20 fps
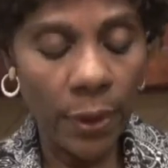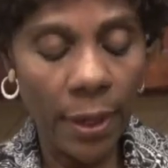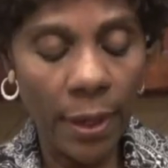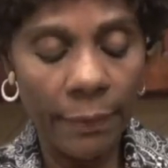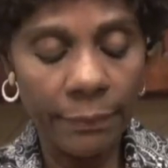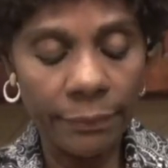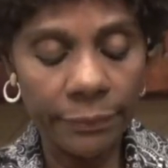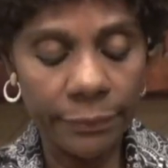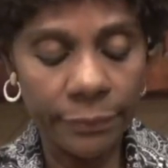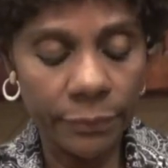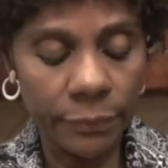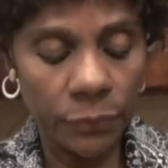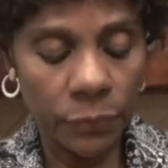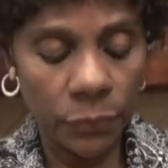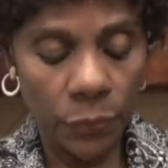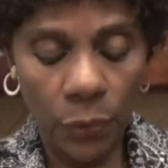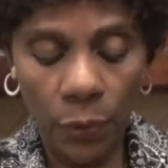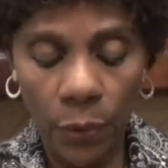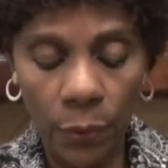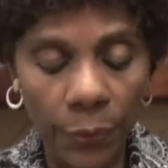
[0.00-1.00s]
I'm
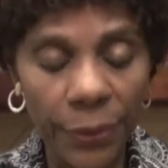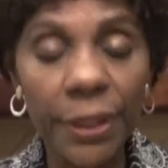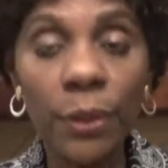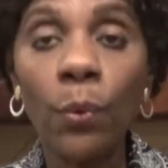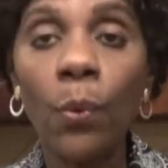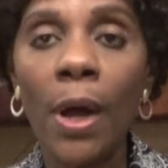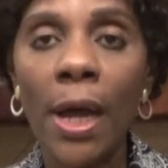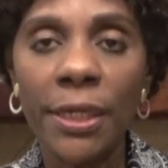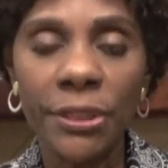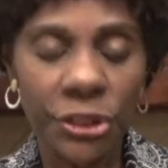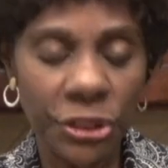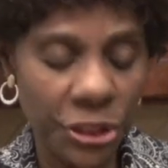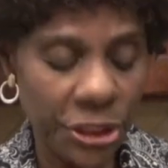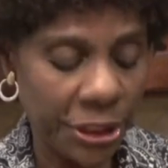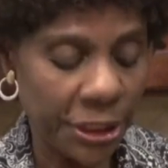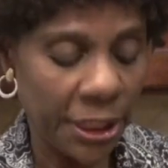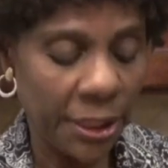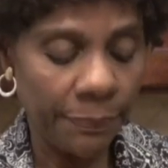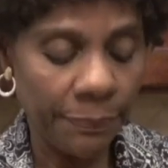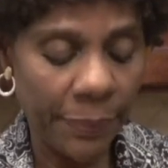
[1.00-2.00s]
already washed
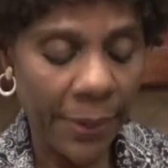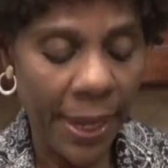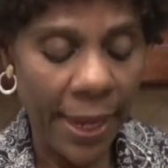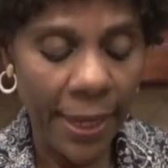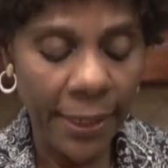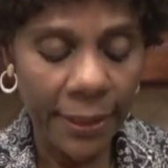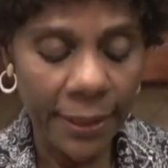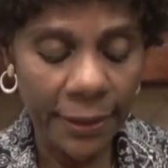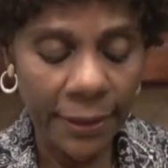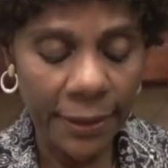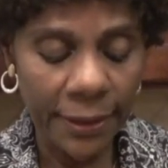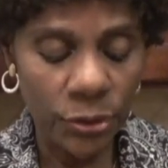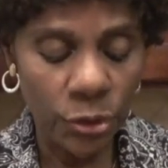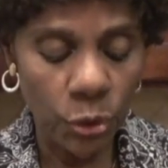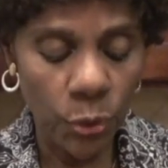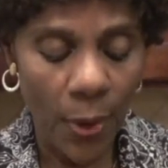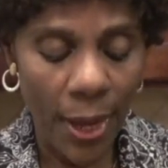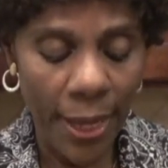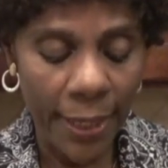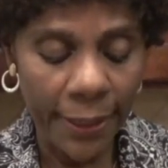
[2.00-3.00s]
it and pat it,
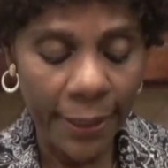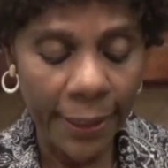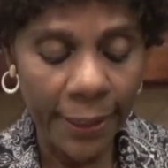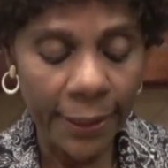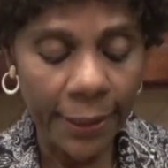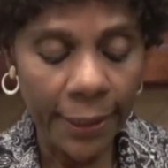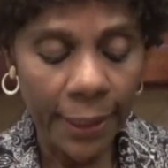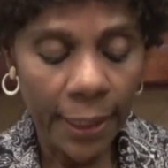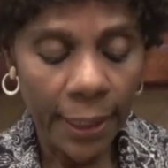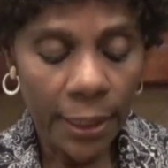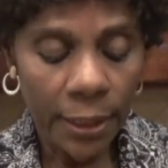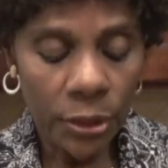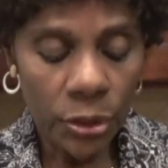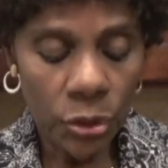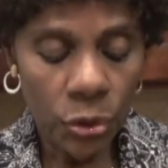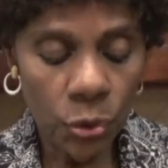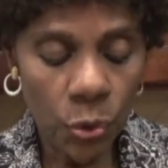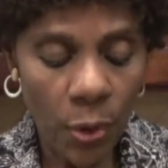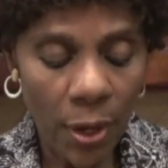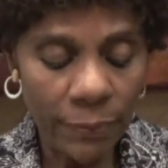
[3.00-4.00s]
dry it.
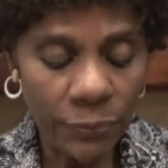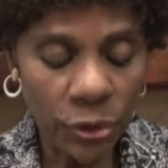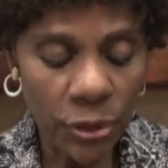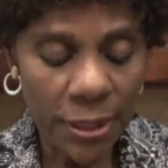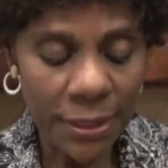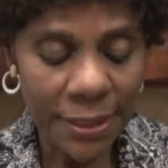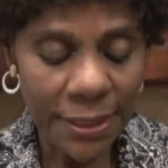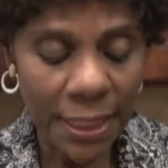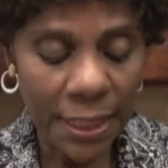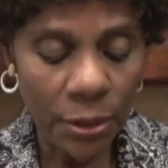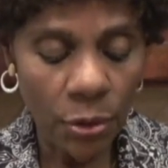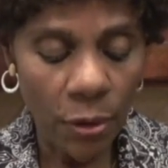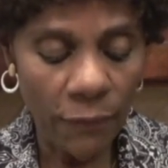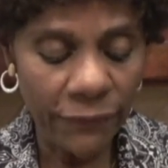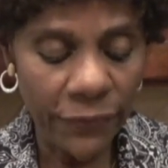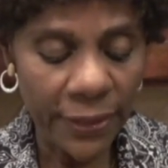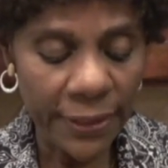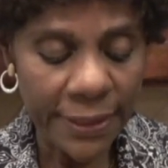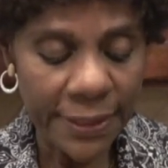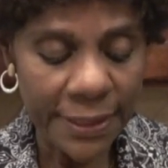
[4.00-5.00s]
So I'm just take
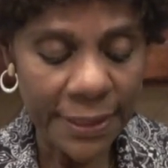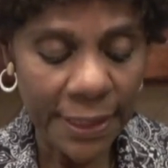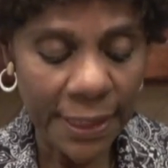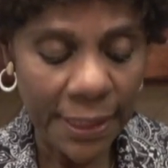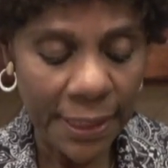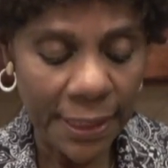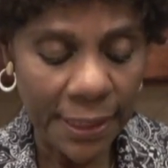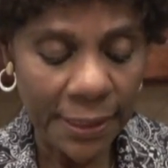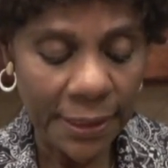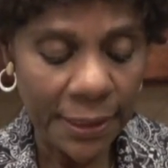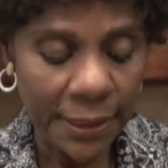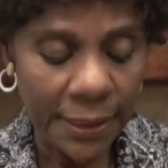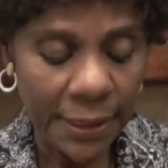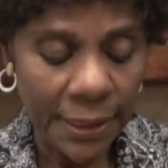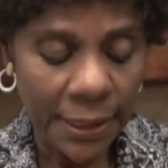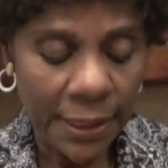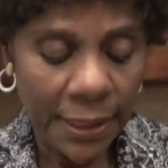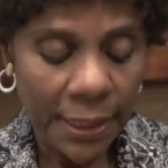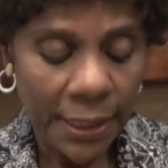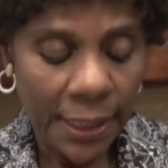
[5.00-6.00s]
off the skin
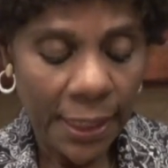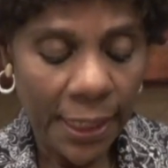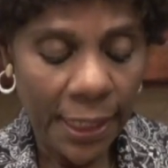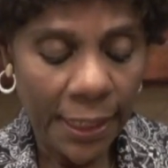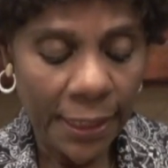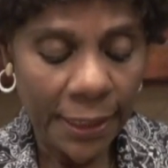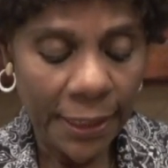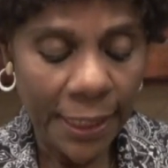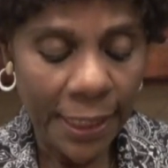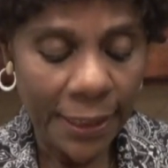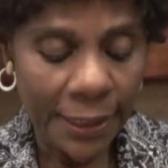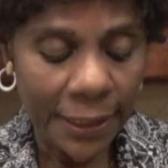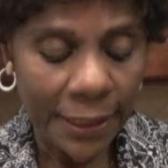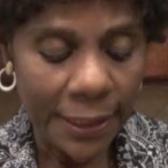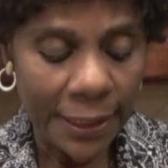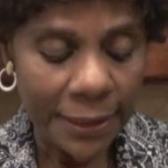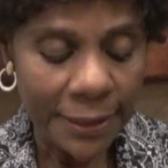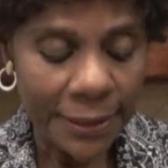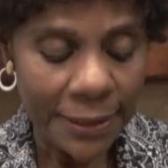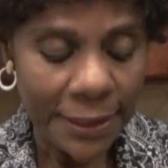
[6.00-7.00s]
and get
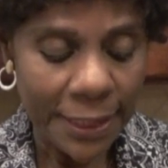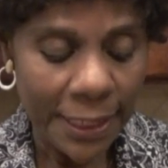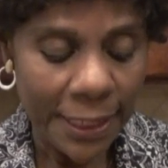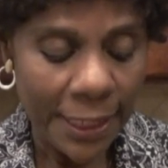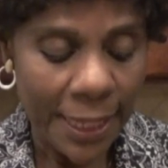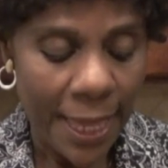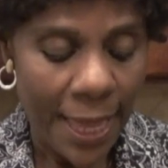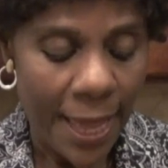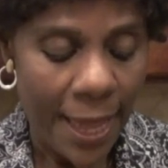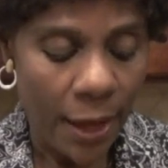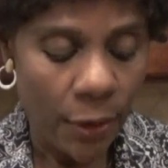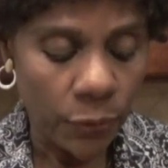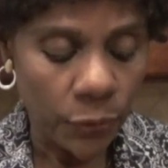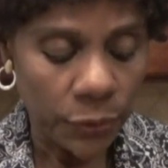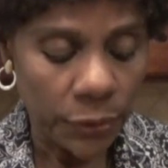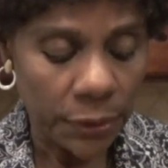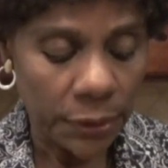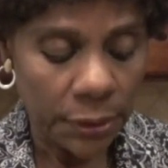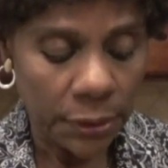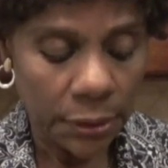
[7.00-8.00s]
the gel
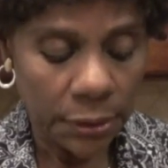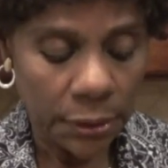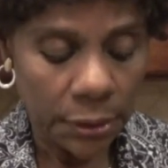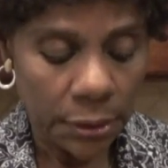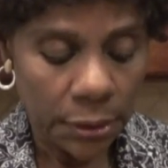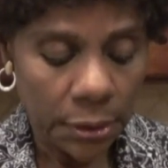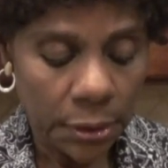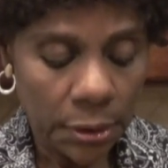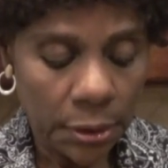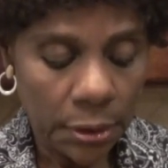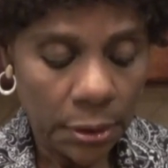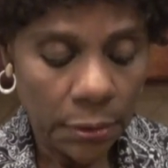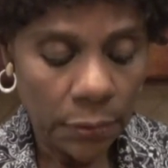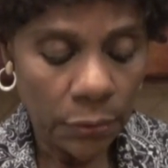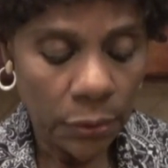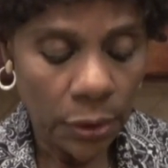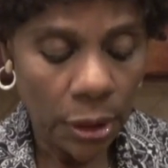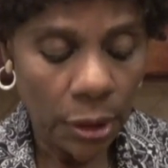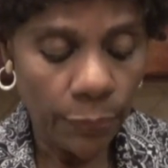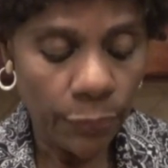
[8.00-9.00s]
out.
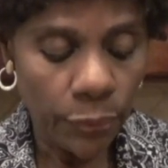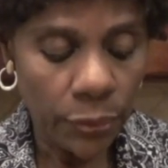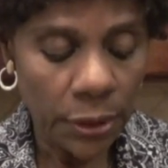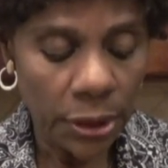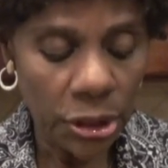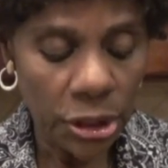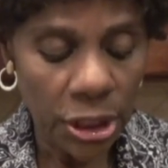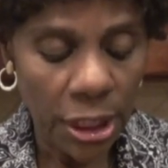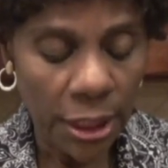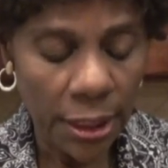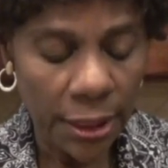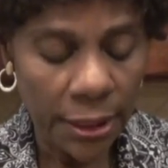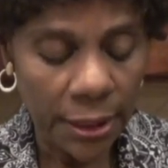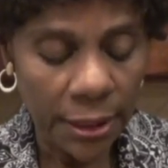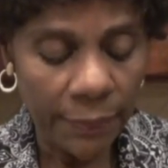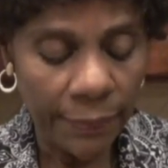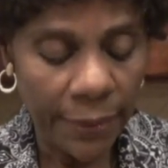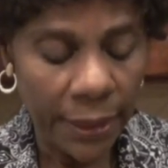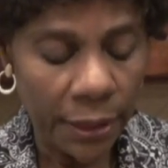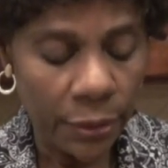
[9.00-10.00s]
I'm gonna put the gel in the
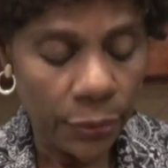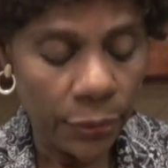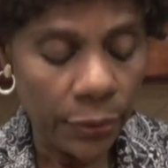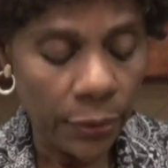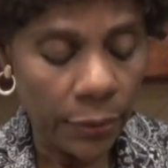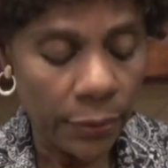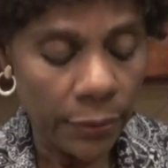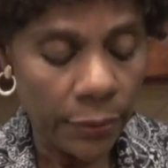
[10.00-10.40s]
blender.